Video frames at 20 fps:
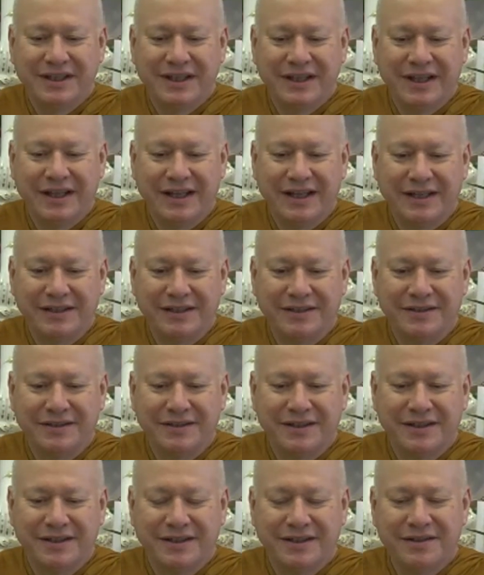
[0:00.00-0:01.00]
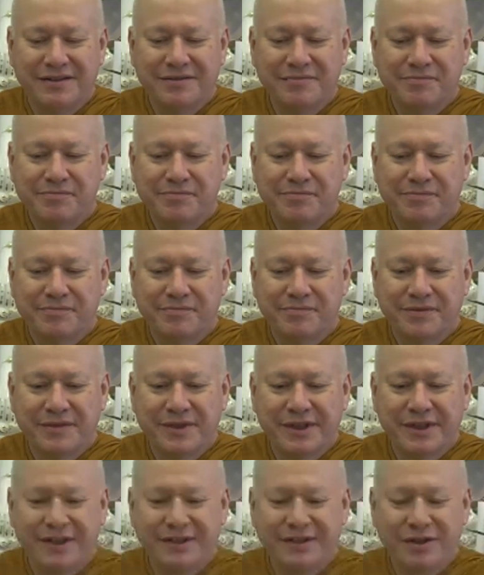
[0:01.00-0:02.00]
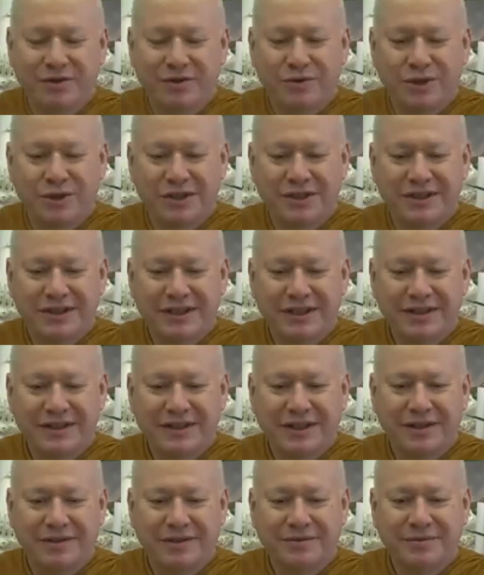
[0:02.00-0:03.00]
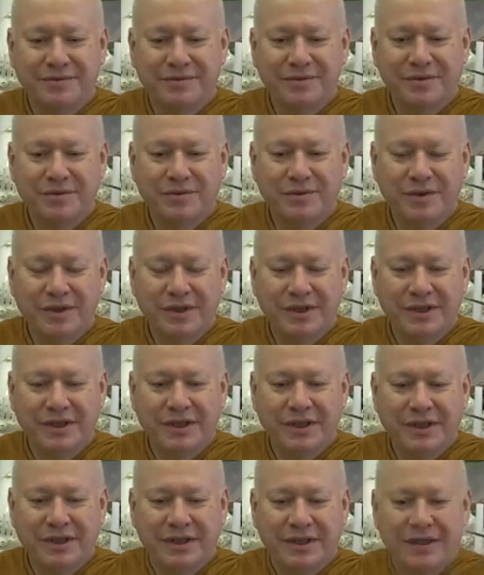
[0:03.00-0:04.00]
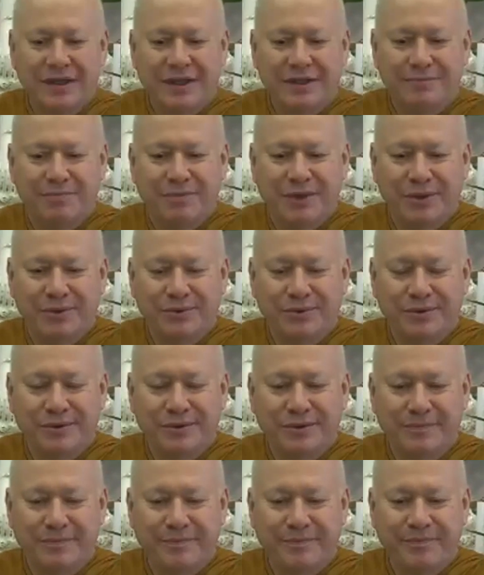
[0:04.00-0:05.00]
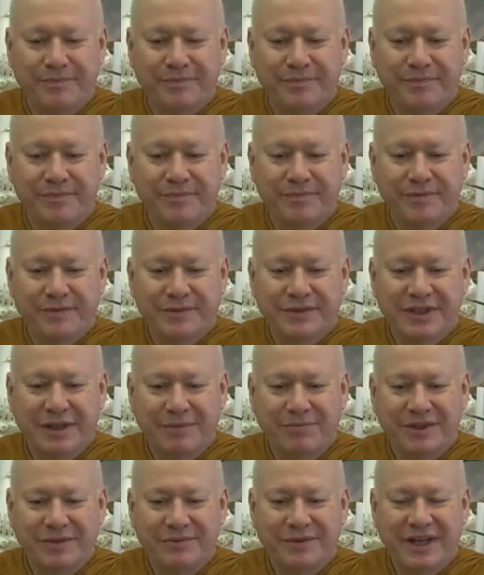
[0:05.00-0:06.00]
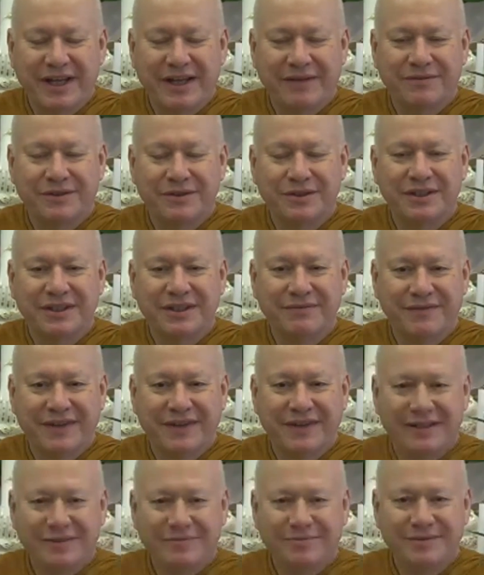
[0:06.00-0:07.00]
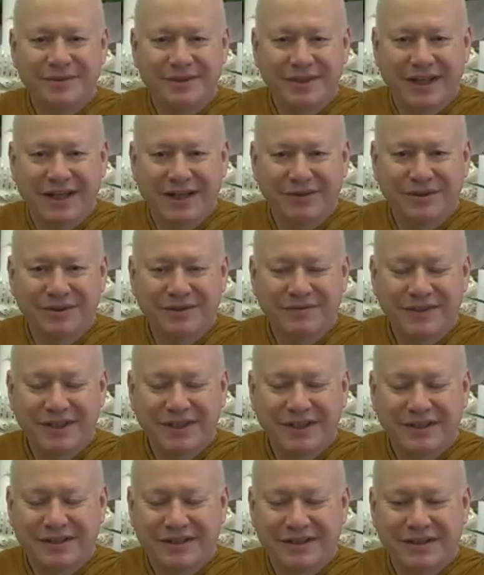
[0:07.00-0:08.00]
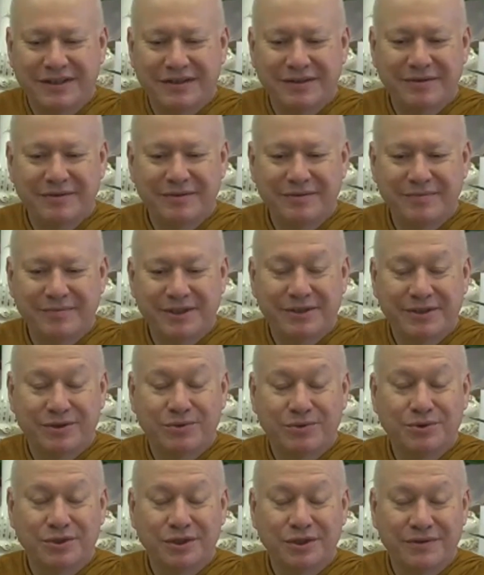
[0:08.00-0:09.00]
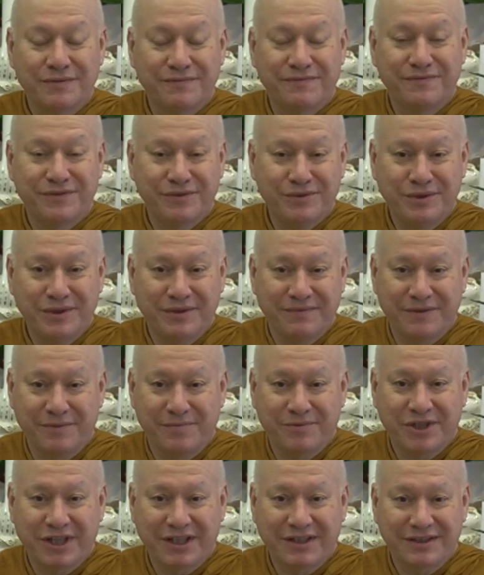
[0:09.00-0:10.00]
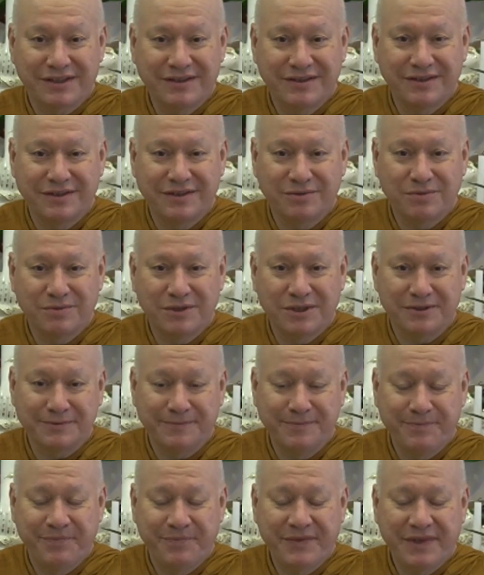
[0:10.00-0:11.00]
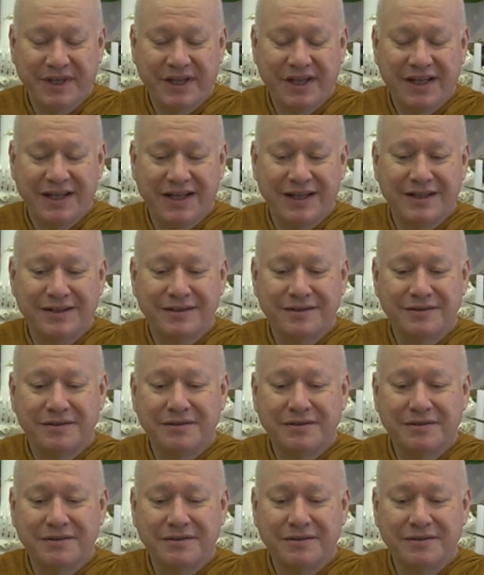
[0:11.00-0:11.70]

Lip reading: And it's a quality that is both something we have to develop and cultivate, but it's also the fruit of the practice as well. And